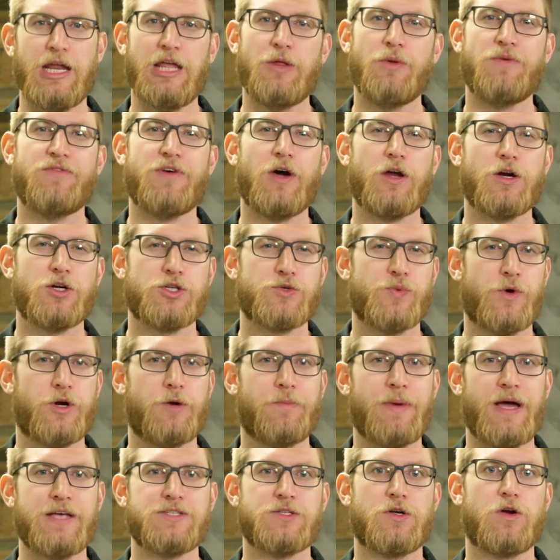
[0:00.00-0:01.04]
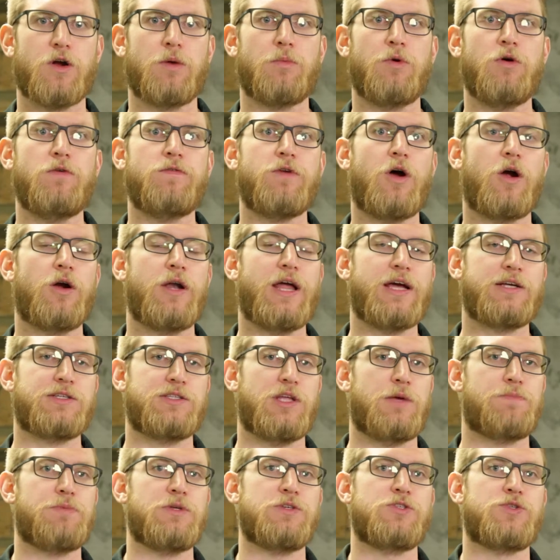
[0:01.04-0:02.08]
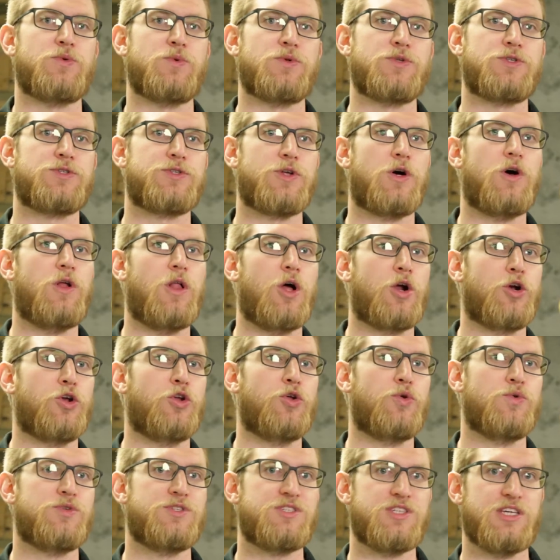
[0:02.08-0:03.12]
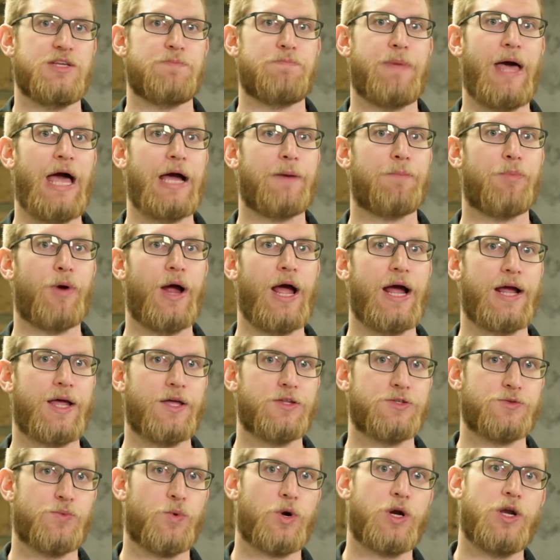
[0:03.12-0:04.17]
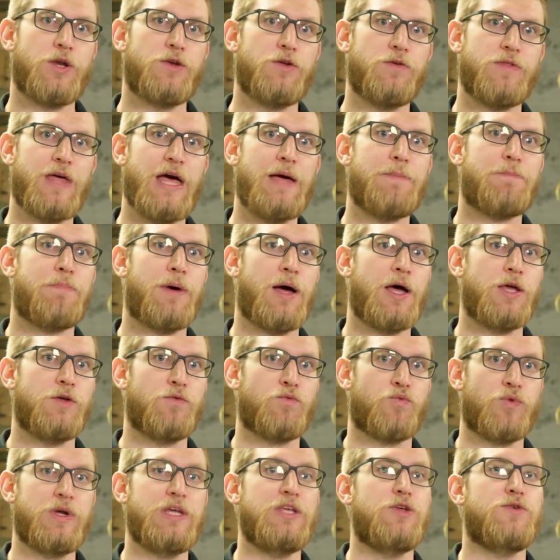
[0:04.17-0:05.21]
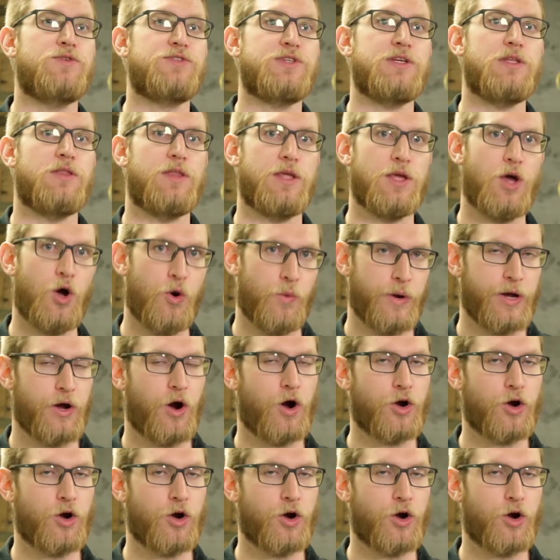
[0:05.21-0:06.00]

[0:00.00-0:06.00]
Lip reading: Now we've got our sweater basket removed, our next step is to install our new seat back brackets. We're going to do that by reusing the OE